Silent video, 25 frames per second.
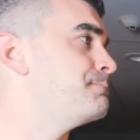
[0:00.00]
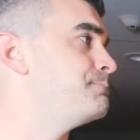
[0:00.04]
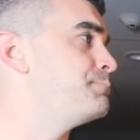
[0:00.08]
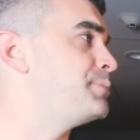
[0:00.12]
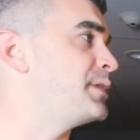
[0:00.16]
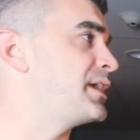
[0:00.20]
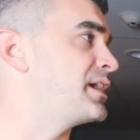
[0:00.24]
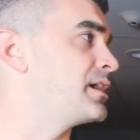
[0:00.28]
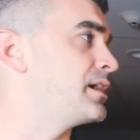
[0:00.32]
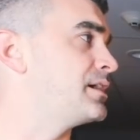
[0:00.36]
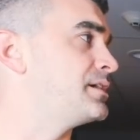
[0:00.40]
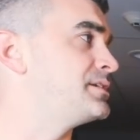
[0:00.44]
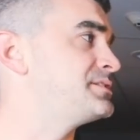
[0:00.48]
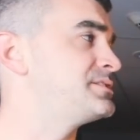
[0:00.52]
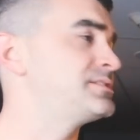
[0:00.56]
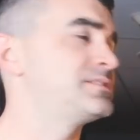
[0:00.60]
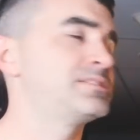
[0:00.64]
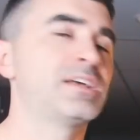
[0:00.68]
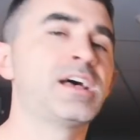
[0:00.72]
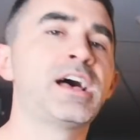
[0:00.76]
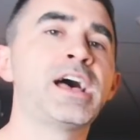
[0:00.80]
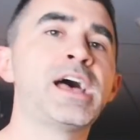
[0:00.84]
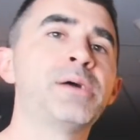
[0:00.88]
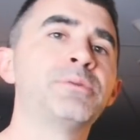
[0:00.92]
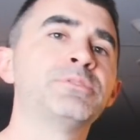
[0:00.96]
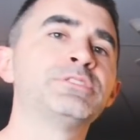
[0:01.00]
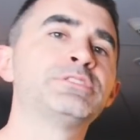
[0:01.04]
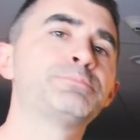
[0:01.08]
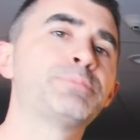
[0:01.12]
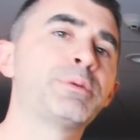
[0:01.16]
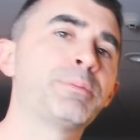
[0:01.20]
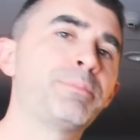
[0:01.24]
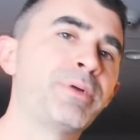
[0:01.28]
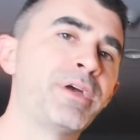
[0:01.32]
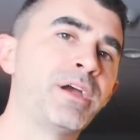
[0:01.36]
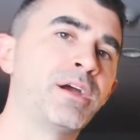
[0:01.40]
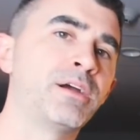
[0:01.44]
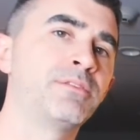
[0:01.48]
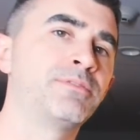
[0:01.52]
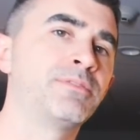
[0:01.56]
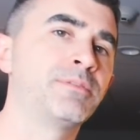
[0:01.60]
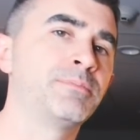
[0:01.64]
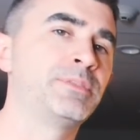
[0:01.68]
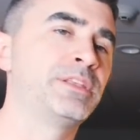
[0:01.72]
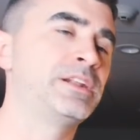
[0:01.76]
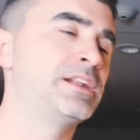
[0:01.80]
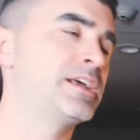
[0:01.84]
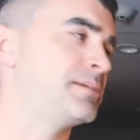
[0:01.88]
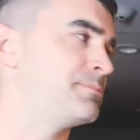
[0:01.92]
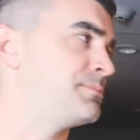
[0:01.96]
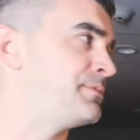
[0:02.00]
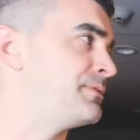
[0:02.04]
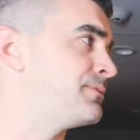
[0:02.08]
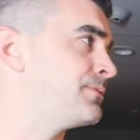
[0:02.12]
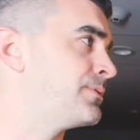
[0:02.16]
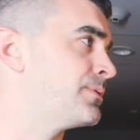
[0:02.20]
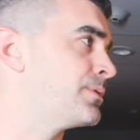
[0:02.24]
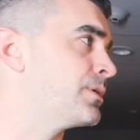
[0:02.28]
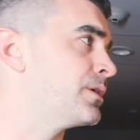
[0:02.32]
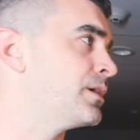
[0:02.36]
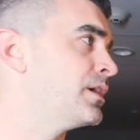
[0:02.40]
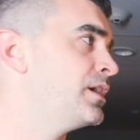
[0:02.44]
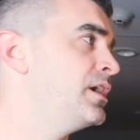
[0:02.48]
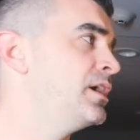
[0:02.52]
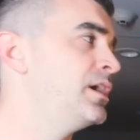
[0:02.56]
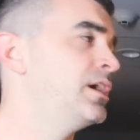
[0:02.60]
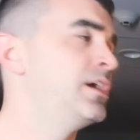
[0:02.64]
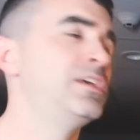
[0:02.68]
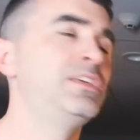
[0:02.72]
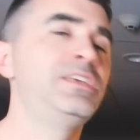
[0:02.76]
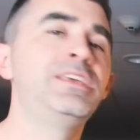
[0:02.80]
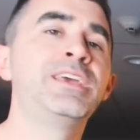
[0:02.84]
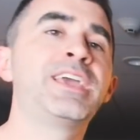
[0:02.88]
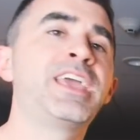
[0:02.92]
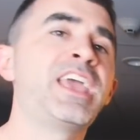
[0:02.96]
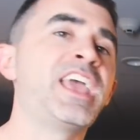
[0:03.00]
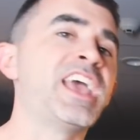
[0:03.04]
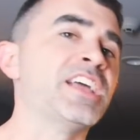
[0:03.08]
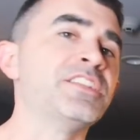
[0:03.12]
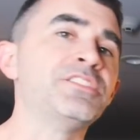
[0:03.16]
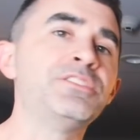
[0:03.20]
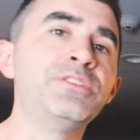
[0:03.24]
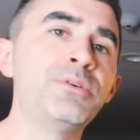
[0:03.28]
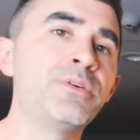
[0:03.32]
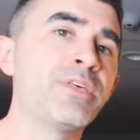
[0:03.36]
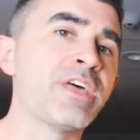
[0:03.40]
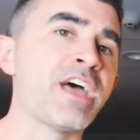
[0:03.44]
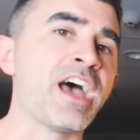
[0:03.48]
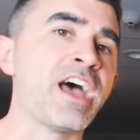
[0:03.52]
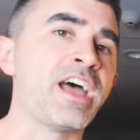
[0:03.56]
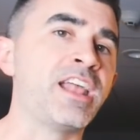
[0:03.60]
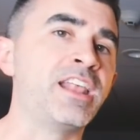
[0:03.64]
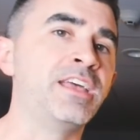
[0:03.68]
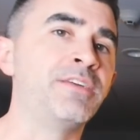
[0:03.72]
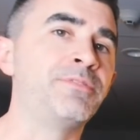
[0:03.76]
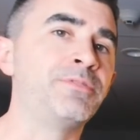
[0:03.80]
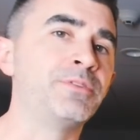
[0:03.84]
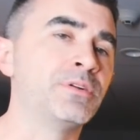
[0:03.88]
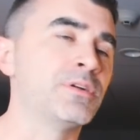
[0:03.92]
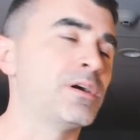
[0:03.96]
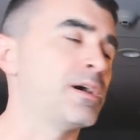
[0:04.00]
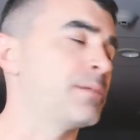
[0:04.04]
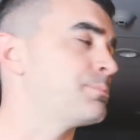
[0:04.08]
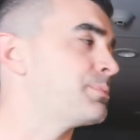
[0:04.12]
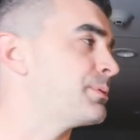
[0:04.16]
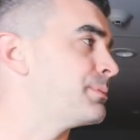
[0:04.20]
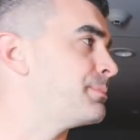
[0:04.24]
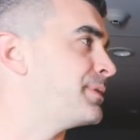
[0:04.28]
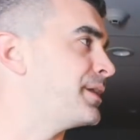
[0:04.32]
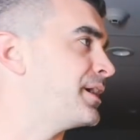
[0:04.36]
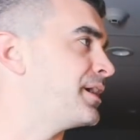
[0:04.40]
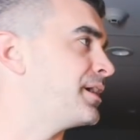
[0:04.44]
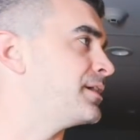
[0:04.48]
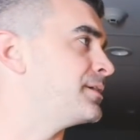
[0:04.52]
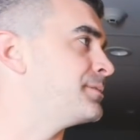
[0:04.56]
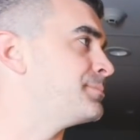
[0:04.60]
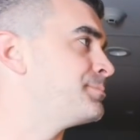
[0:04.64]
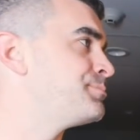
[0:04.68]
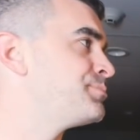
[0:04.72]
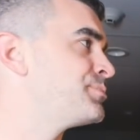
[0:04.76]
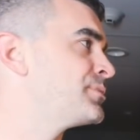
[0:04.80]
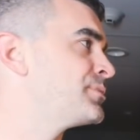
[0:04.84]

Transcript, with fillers: because I was prepared from the night before. You can't do that if you're not prepared.